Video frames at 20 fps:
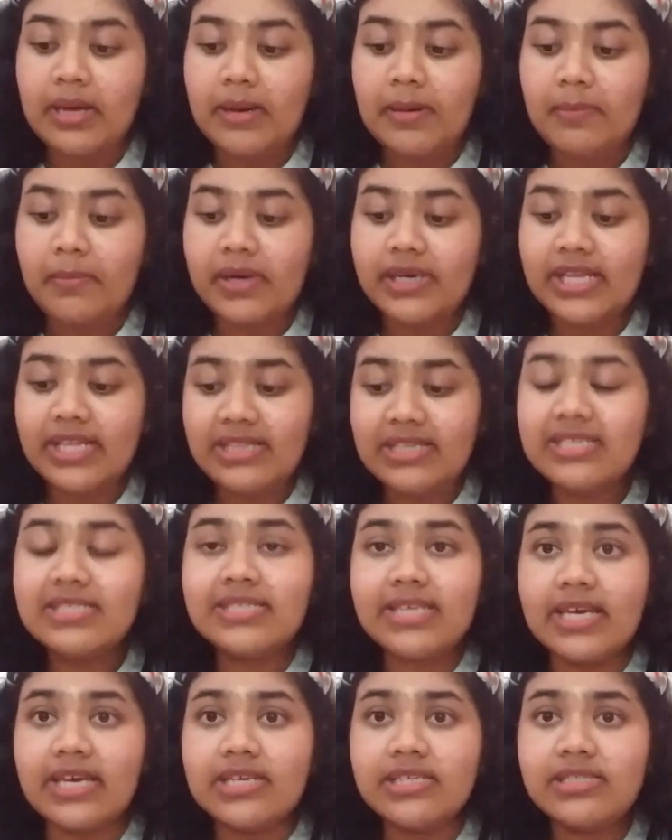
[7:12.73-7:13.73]
But in this
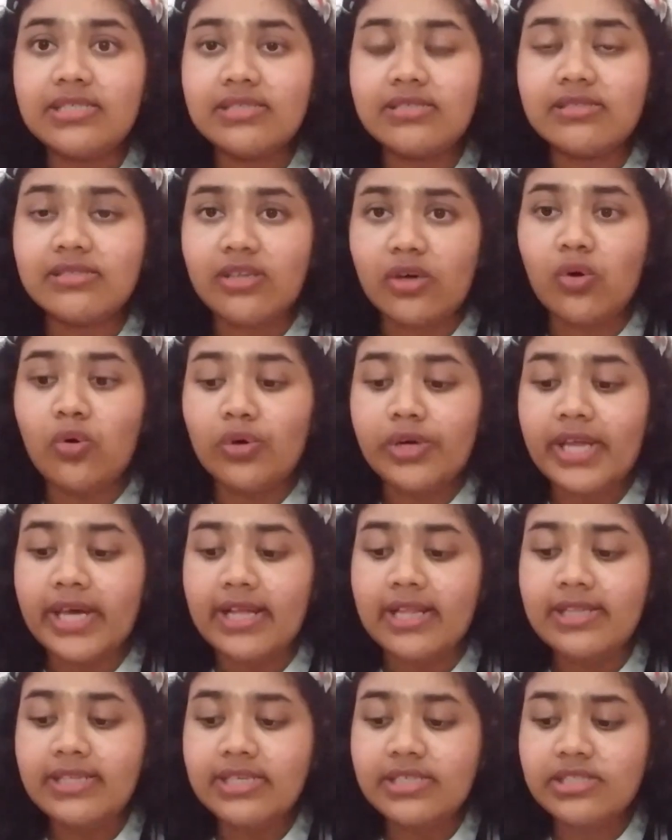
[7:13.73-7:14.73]
case, the court
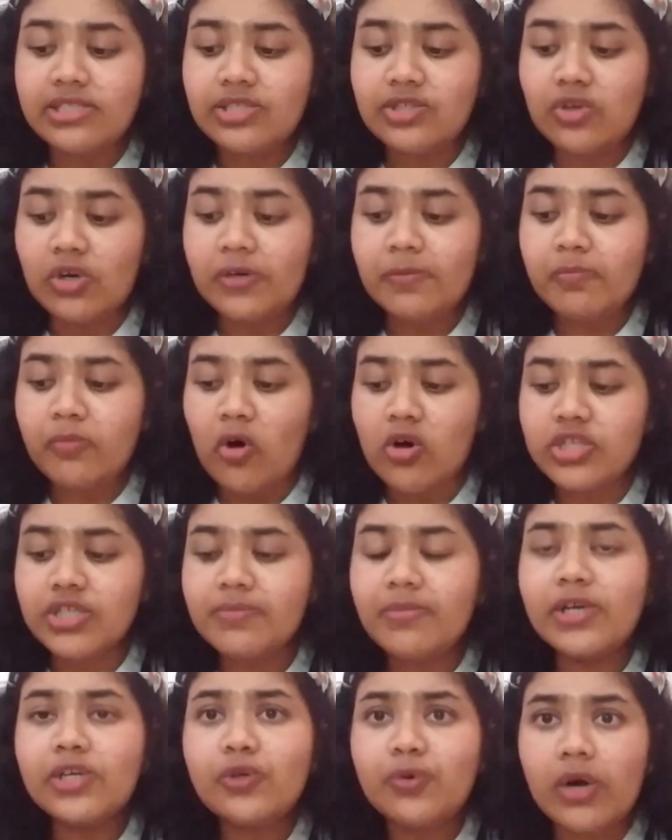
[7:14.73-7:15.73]
held it's not
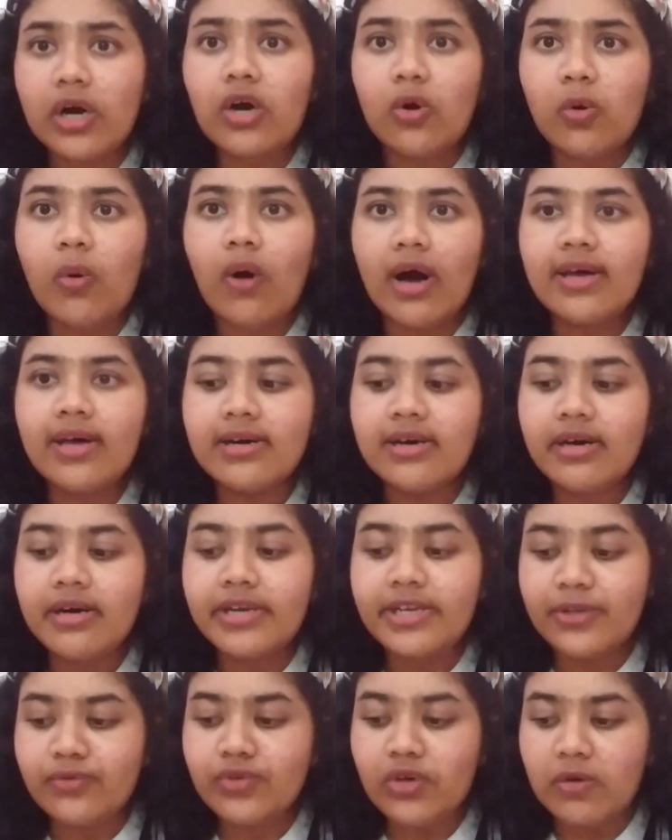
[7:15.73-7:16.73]
possible to acquire a
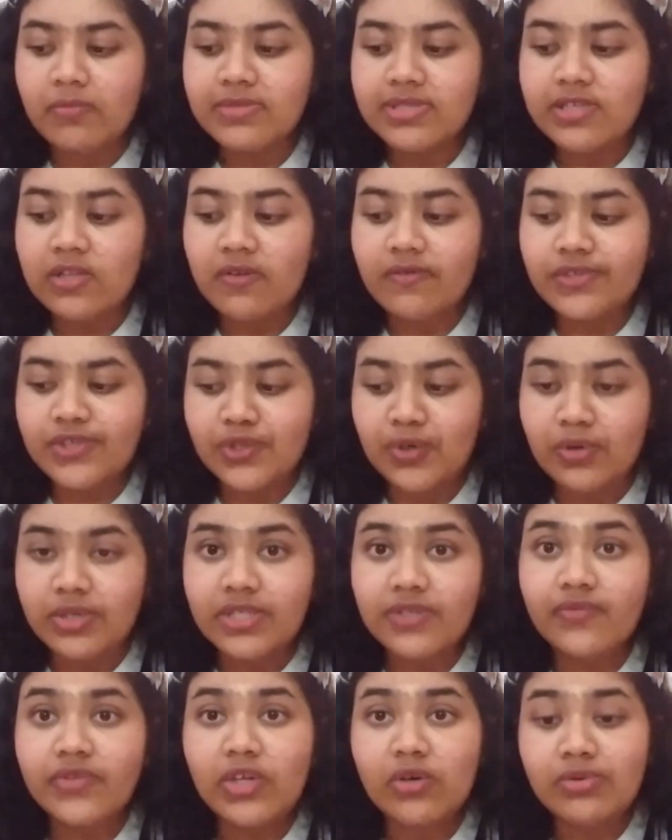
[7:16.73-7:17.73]
new domicile of
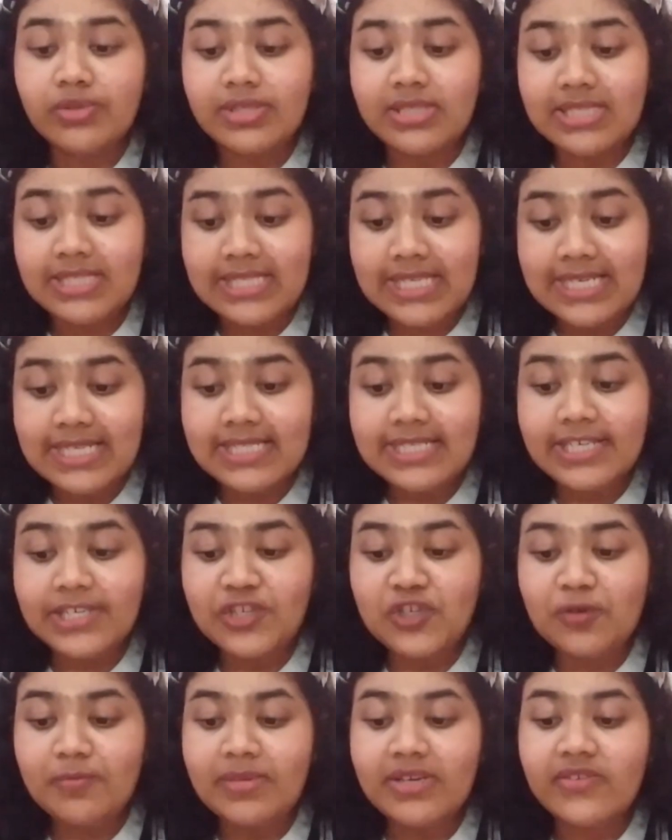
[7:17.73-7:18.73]
choice without
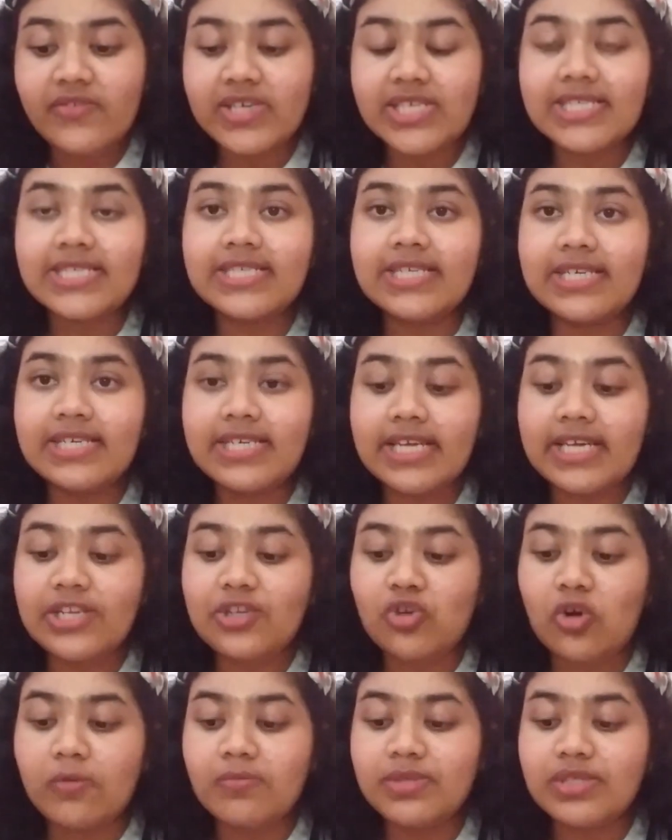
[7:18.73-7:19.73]
ceasing to be resident
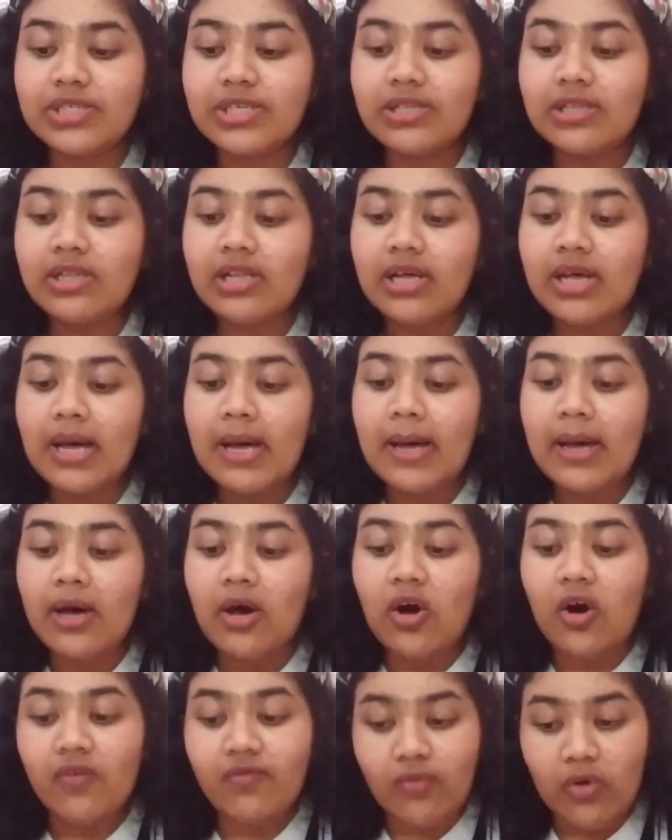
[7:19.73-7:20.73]
in domicile
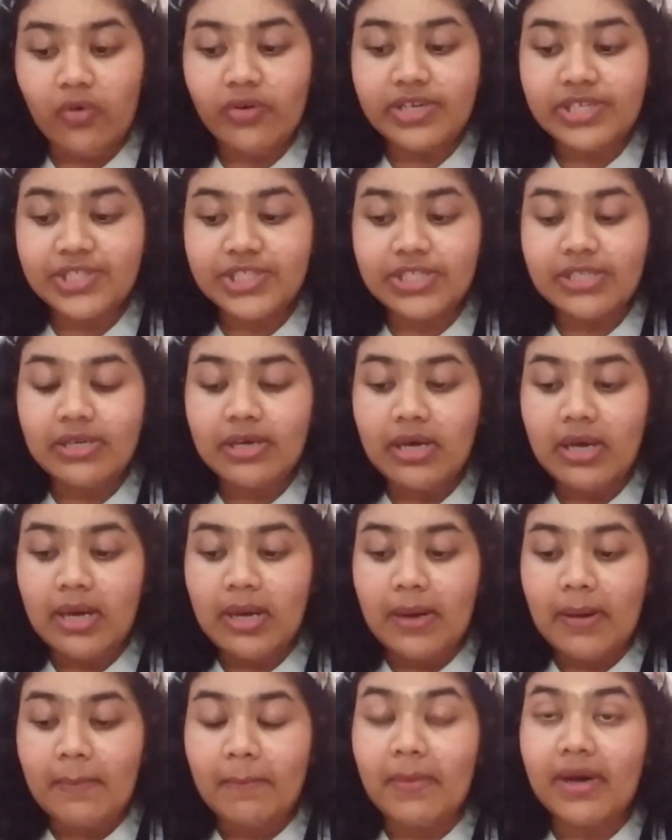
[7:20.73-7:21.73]
of origin,
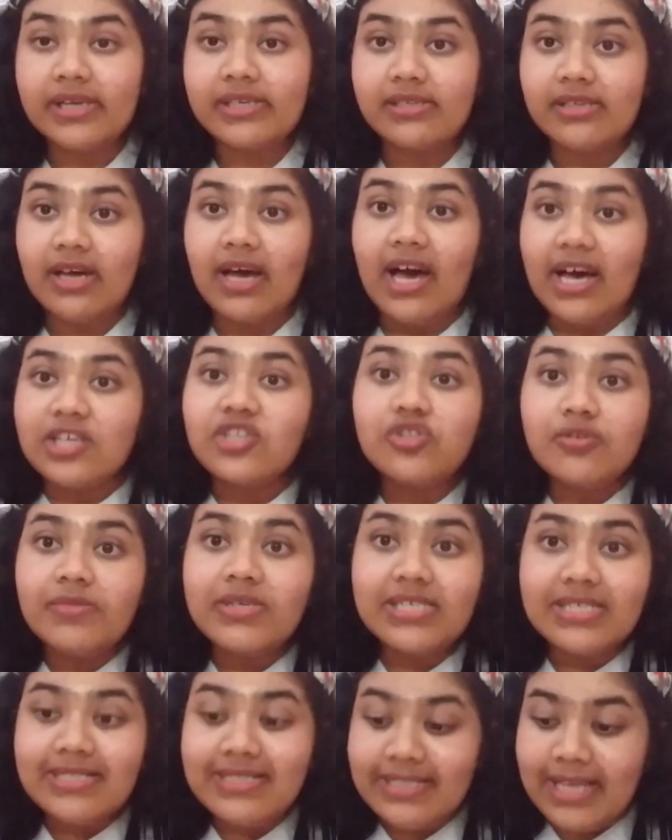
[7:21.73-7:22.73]
but has to be
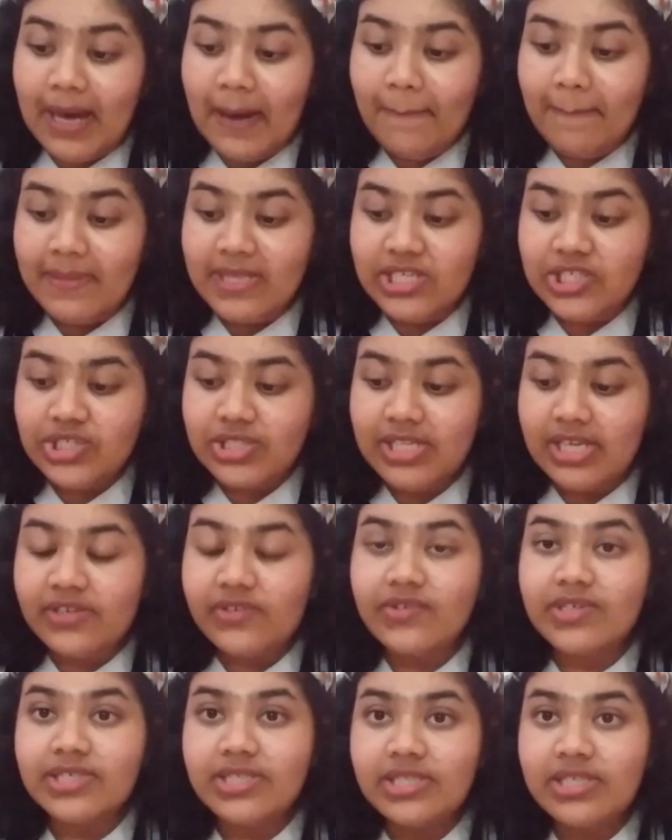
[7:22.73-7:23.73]
established
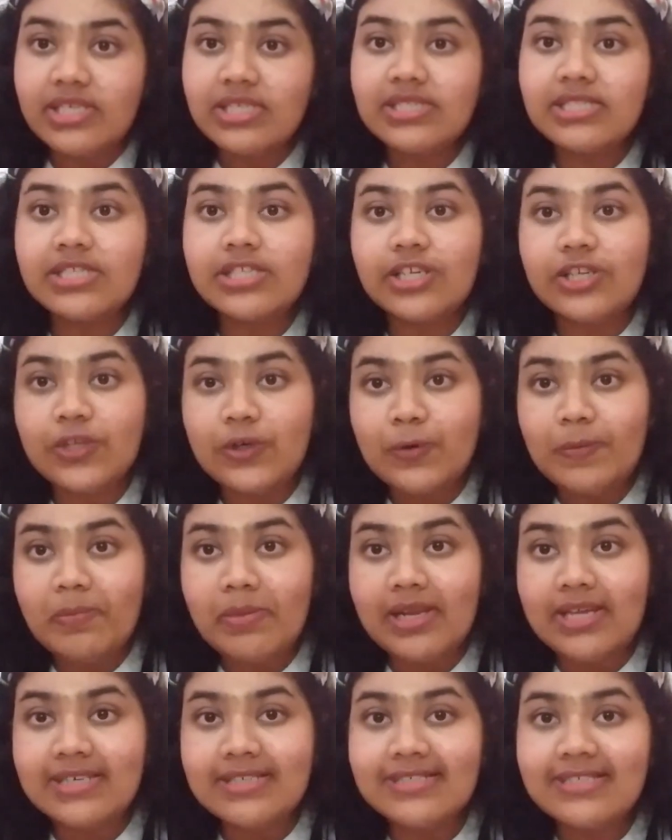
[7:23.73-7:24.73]
that residence in the new
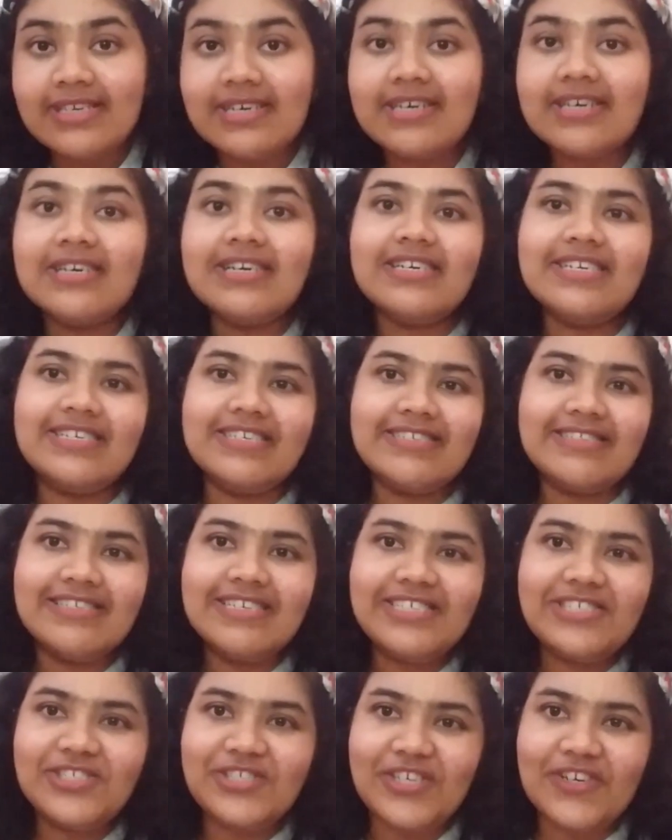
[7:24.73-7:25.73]
place is
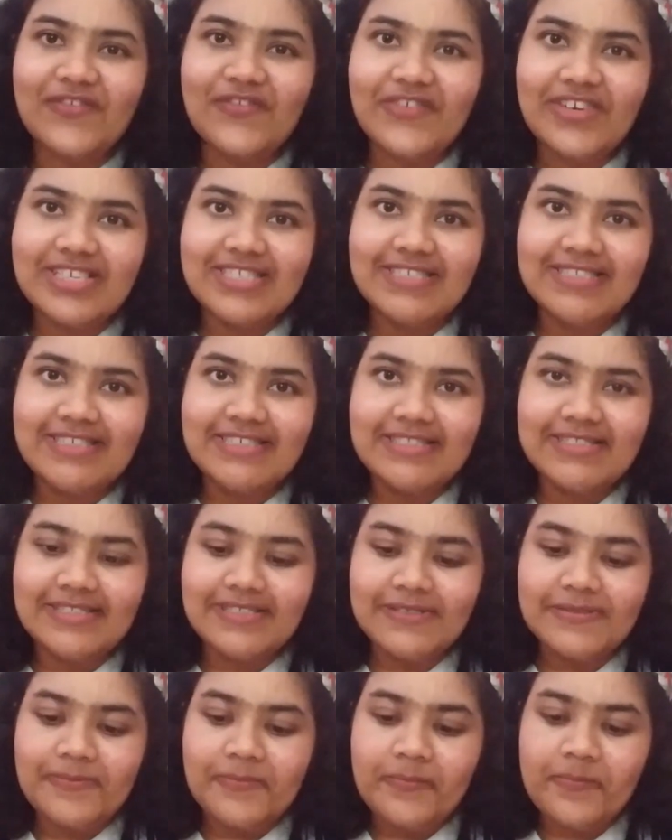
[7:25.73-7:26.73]
the chief
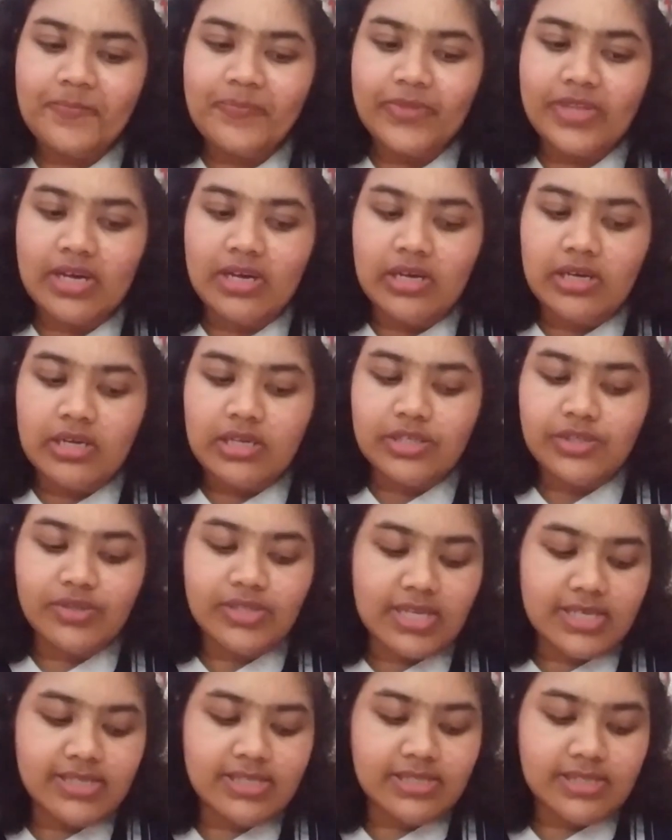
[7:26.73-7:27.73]
residence. So
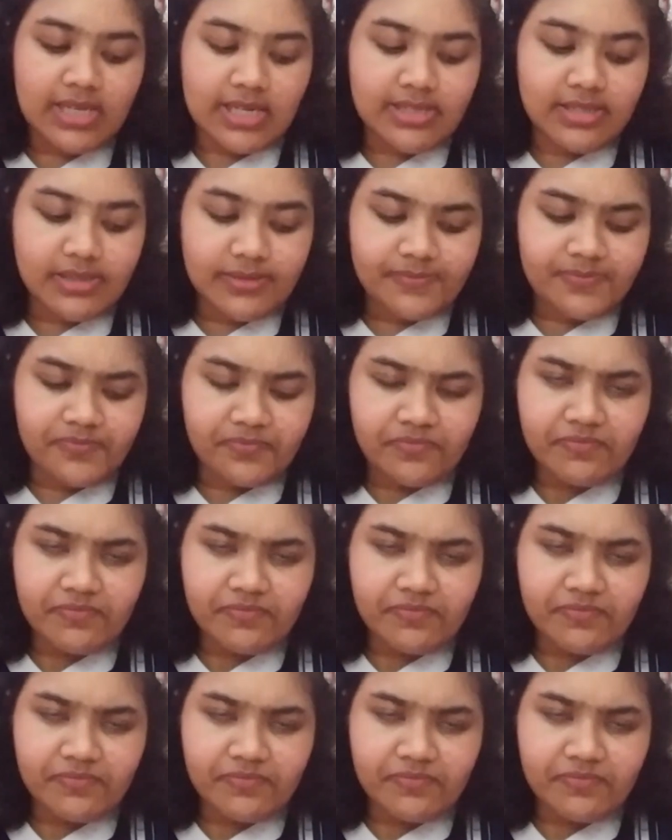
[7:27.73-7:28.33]
that's another